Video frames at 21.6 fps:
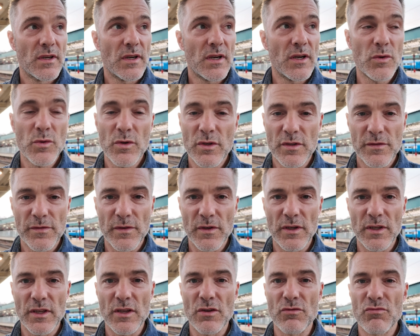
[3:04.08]
I always feel
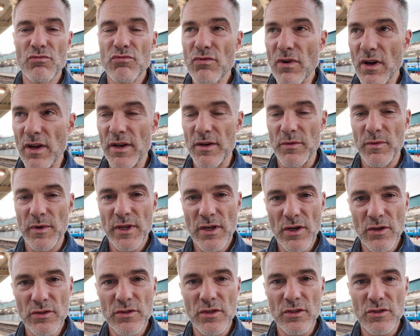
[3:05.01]
like you run. When you
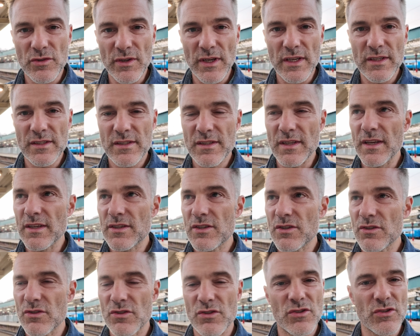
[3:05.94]
go to train
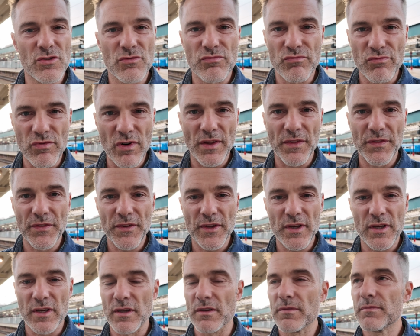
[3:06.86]
stations, you just run,
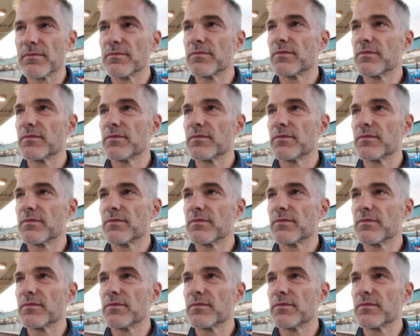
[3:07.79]
don't you?